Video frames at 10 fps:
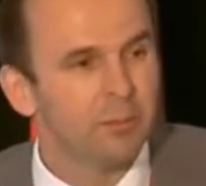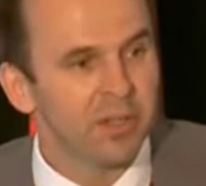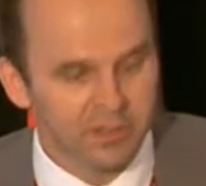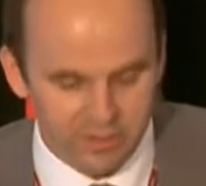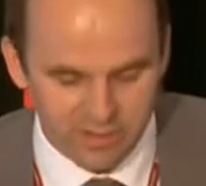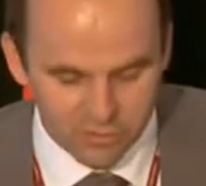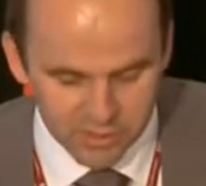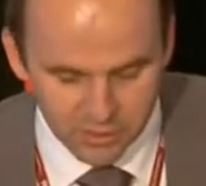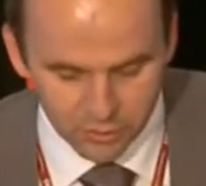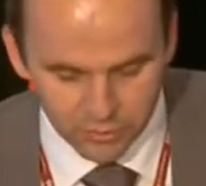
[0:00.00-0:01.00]
But as
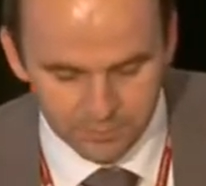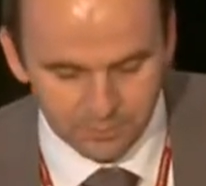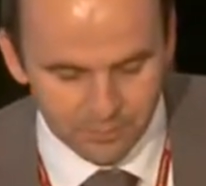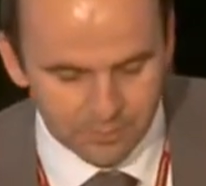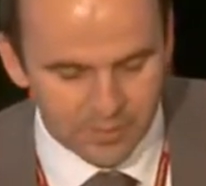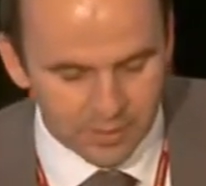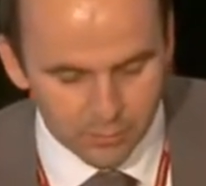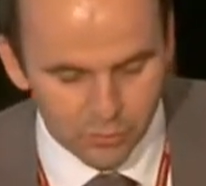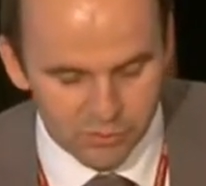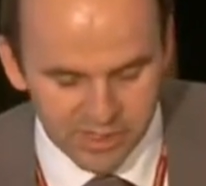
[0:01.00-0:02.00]
we know,
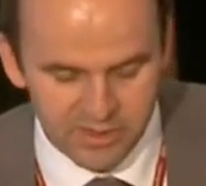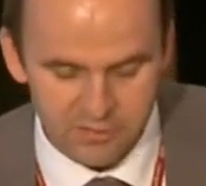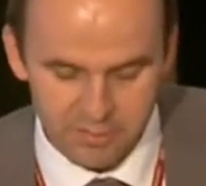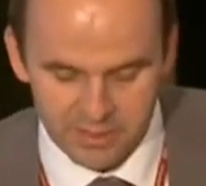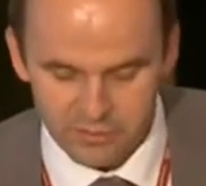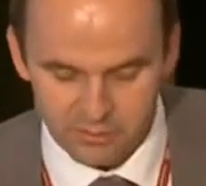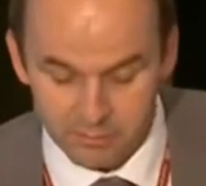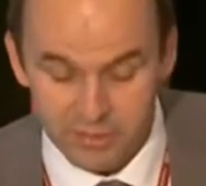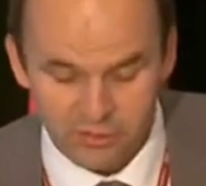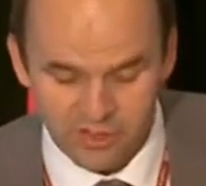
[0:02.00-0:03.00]
preventive
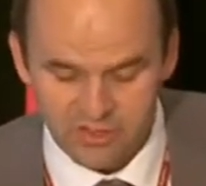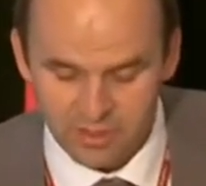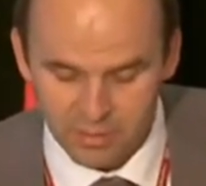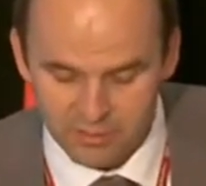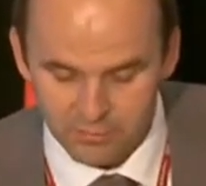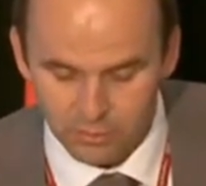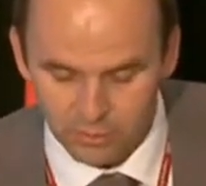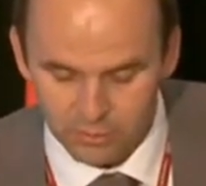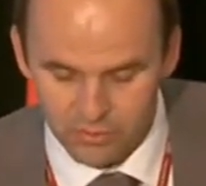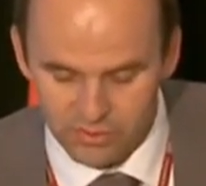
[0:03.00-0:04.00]
measures above
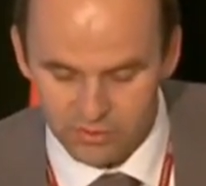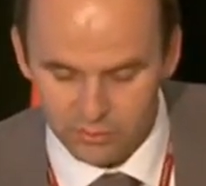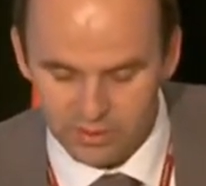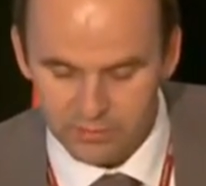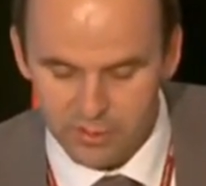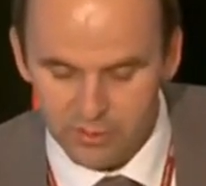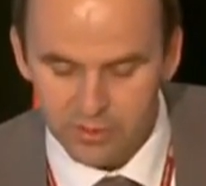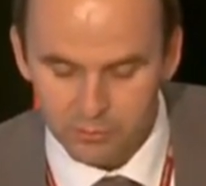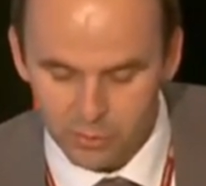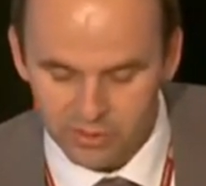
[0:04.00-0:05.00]
all constitute a
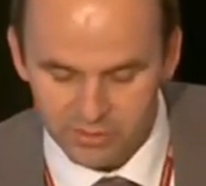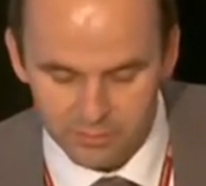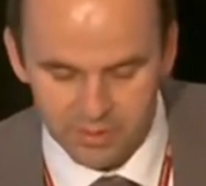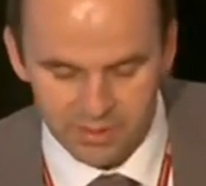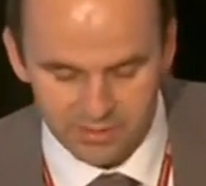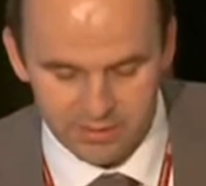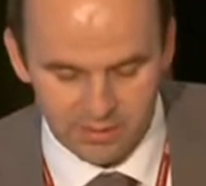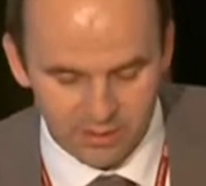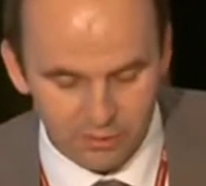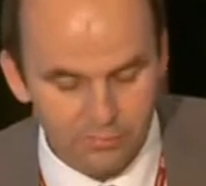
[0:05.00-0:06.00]
very important part
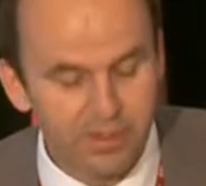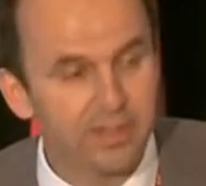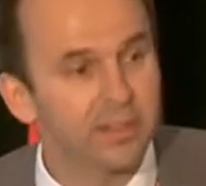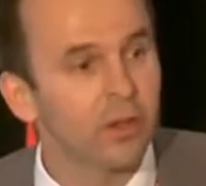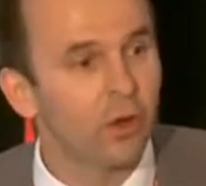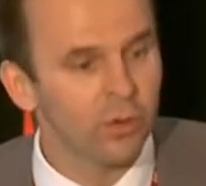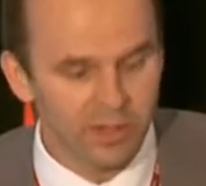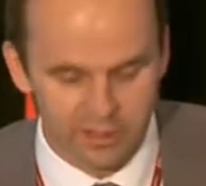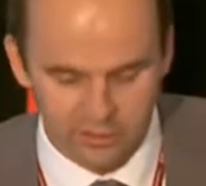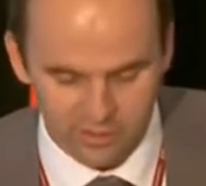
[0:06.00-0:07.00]
of fighting
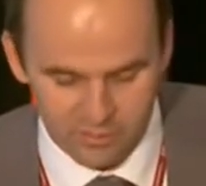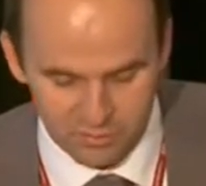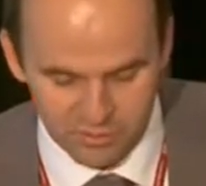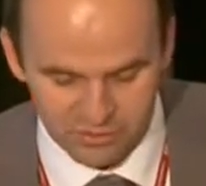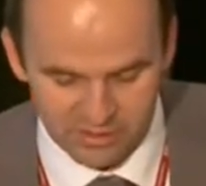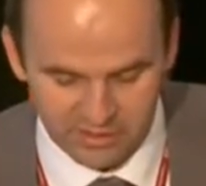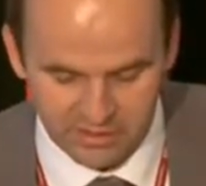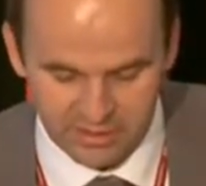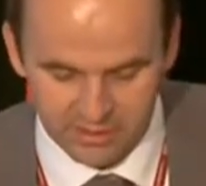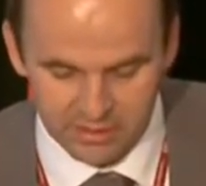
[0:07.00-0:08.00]
online crime especially.
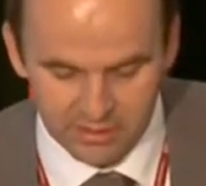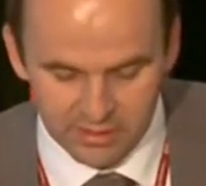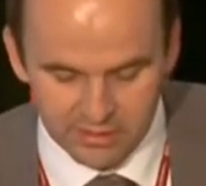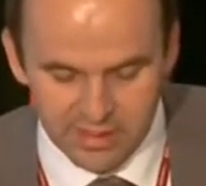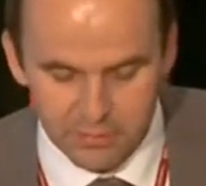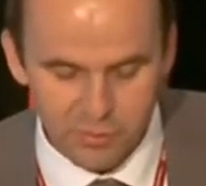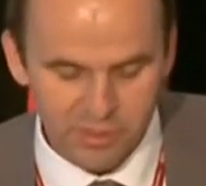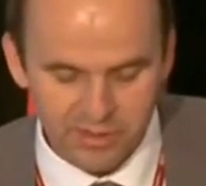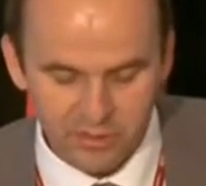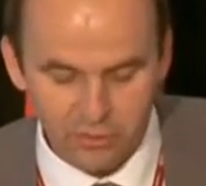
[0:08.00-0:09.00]
They
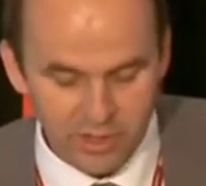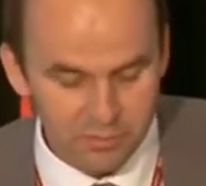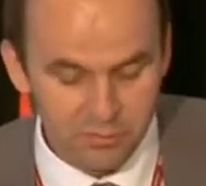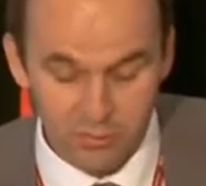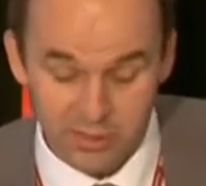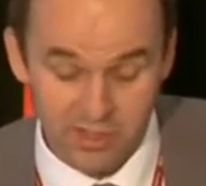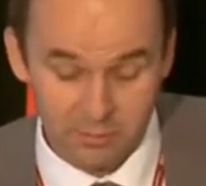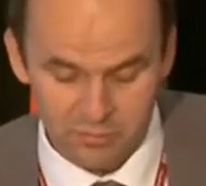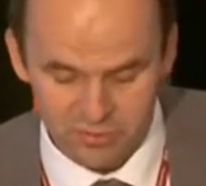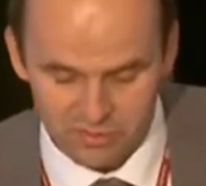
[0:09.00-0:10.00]
prevent the crime before it
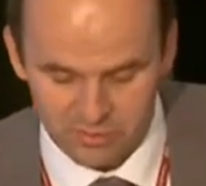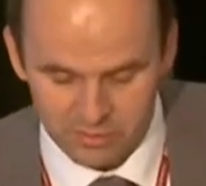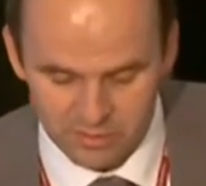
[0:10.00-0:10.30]
happens.